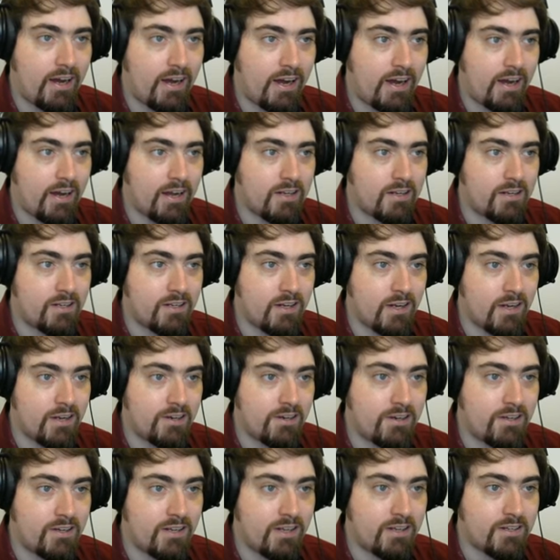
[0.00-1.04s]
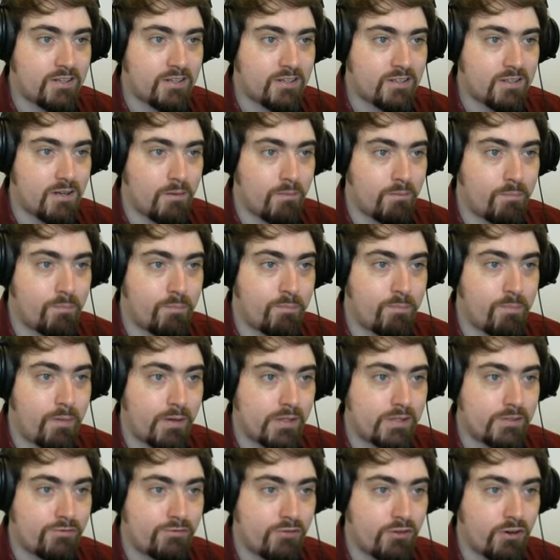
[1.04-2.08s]
And unless
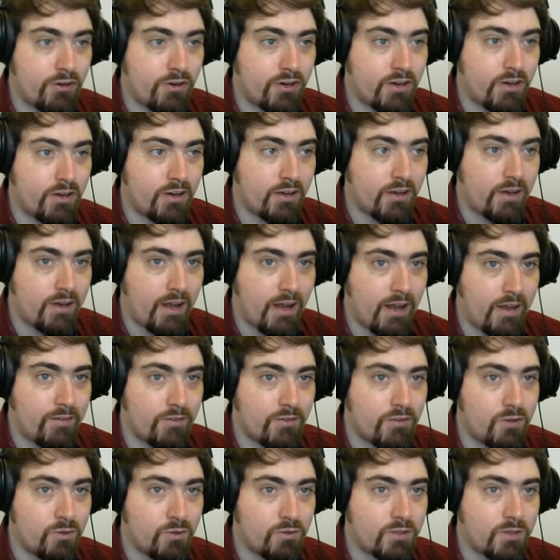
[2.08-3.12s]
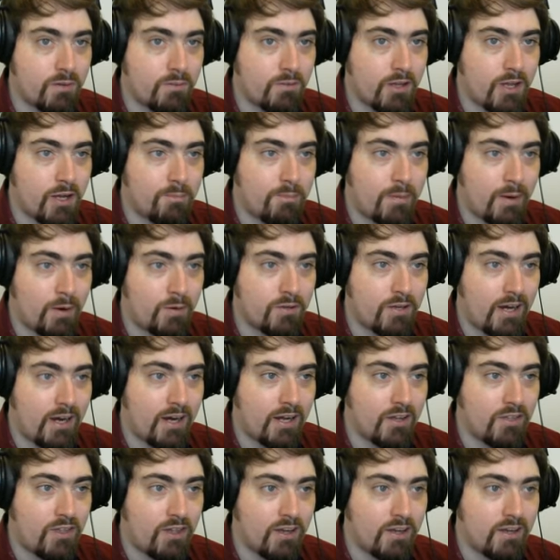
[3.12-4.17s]
Balfron can do something about it,
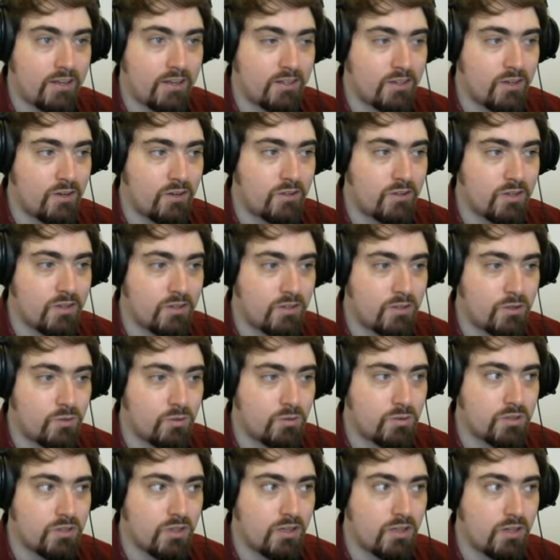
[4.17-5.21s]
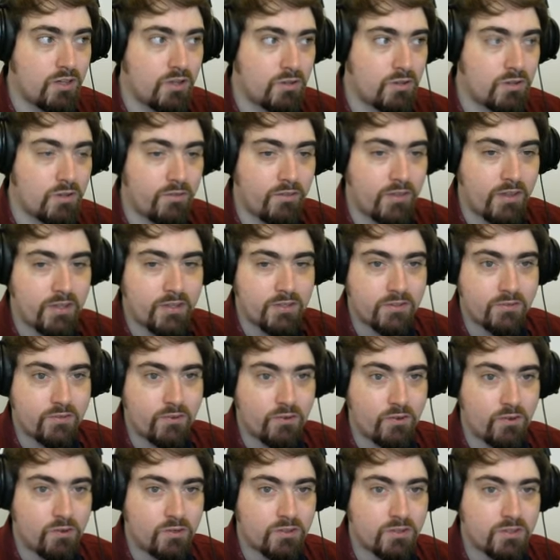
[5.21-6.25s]
I think he's going to lose a lot of this
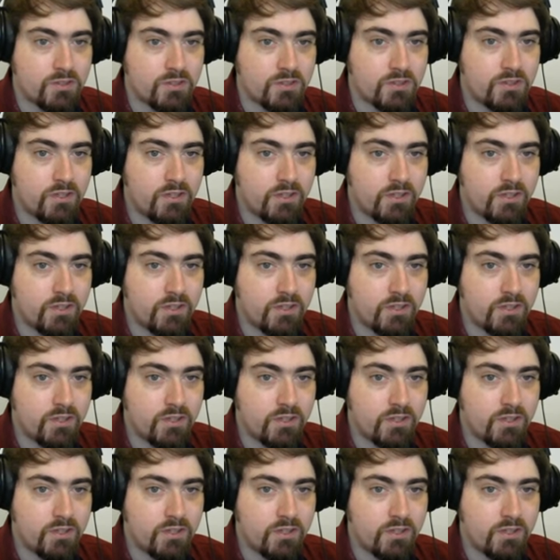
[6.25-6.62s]
force.